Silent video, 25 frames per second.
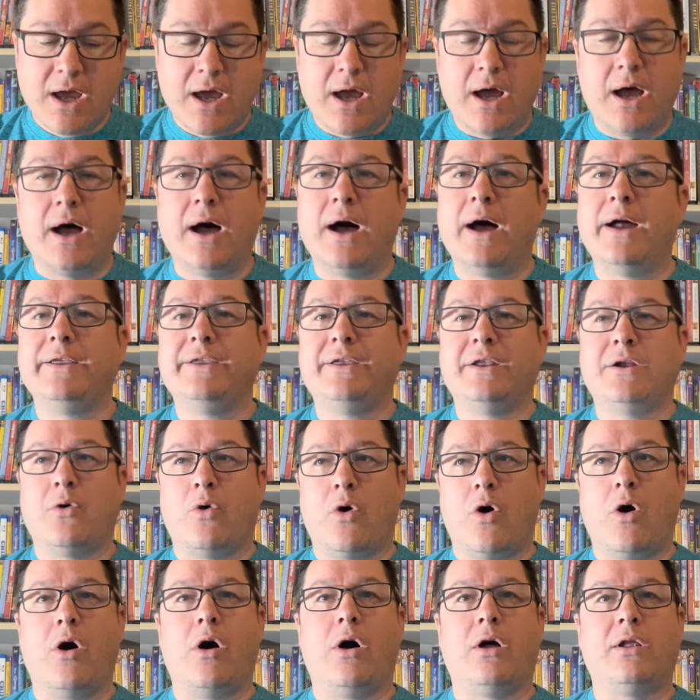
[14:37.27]
uh, you know
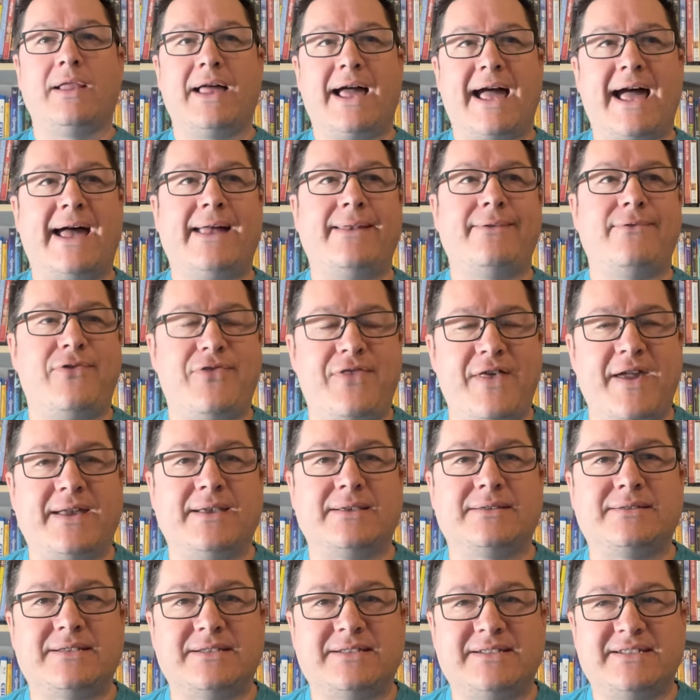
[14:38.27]
all had
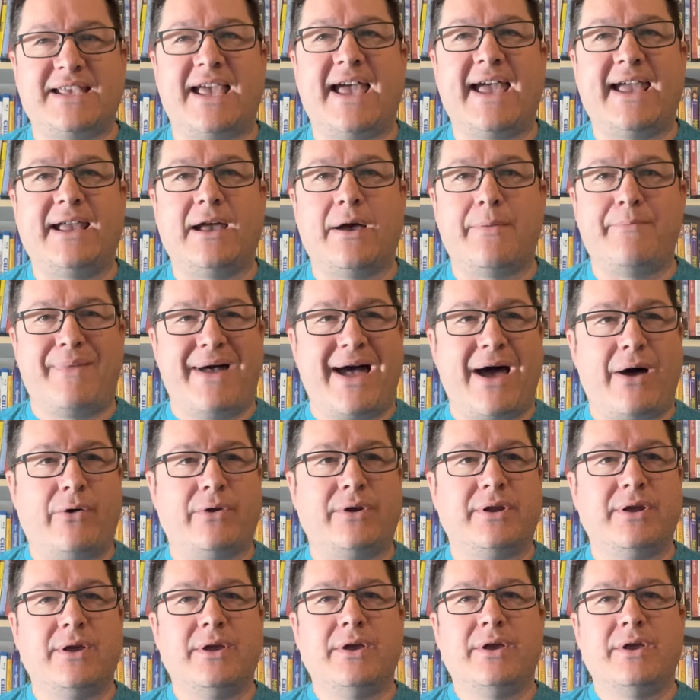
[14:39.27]
things to say about